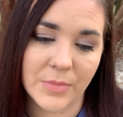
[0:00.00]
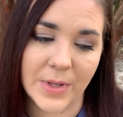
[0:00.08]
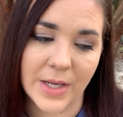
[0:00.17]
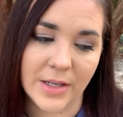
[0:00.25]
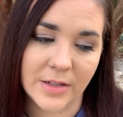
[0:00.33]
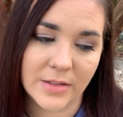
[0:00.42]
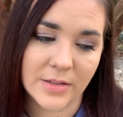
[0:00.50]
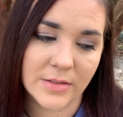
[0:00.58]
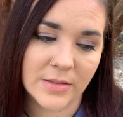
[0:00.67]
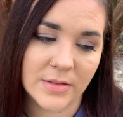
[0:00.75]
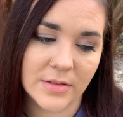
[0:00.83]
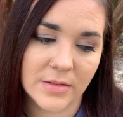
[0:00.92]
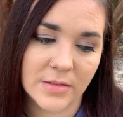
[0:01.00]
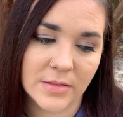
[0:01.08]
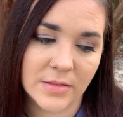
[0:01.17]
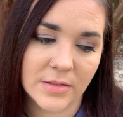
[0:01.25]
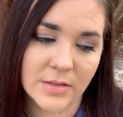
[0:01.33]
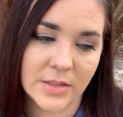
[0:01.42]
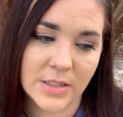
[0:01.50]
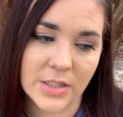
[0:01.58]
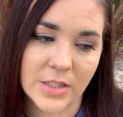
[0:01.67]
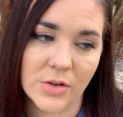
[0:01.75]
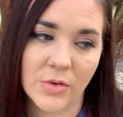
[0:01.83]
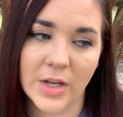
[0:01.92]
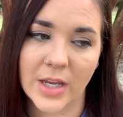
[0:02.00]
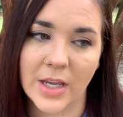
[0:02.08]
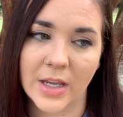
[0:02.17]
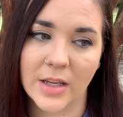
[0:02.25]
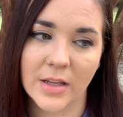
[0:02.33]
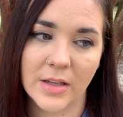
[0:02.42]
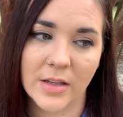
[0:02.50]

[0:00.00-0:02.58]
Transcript: but it's okay